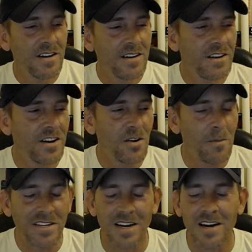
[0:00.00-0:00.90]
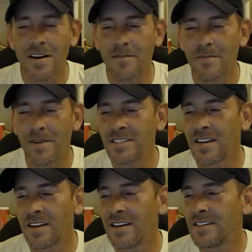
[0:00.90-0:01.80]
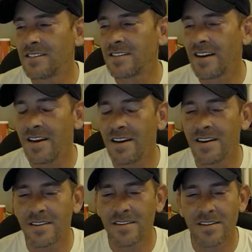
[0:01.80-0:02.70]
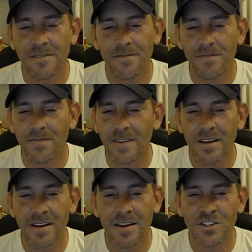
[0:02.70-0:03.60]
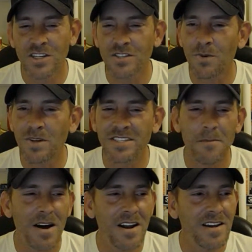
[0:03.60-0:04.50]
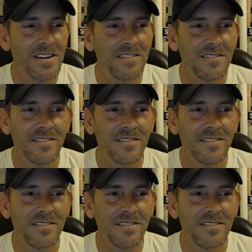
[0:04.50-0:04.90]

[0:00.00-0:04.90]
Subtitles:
you know, my time as it is, and just when somebody,